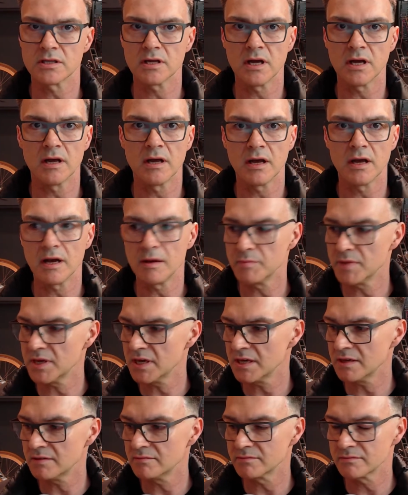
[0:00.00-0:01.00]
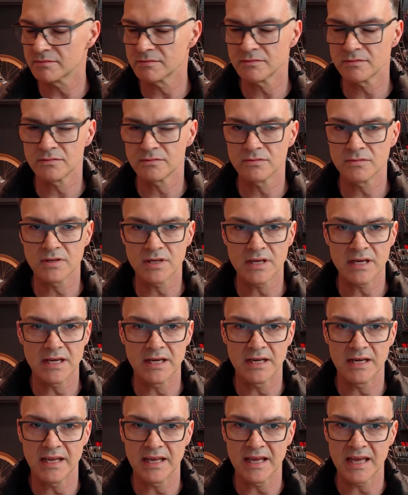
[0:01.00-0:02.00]
I mean,
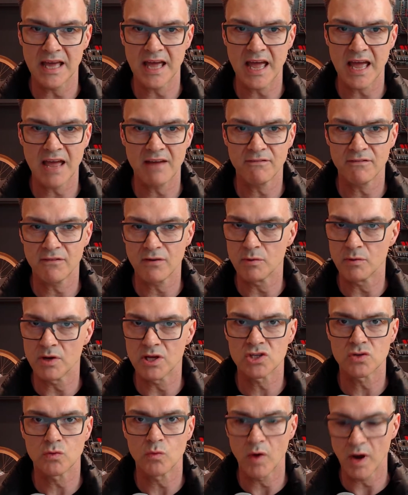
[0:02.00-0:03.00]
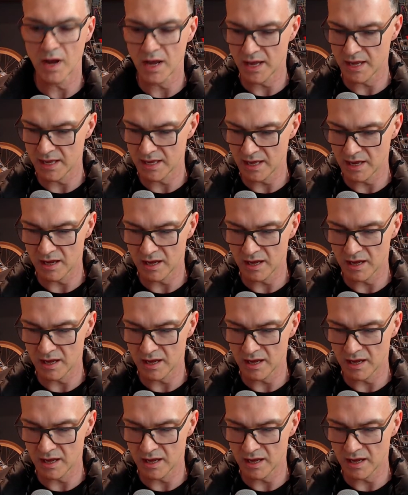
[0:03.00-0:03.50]
really, every which way,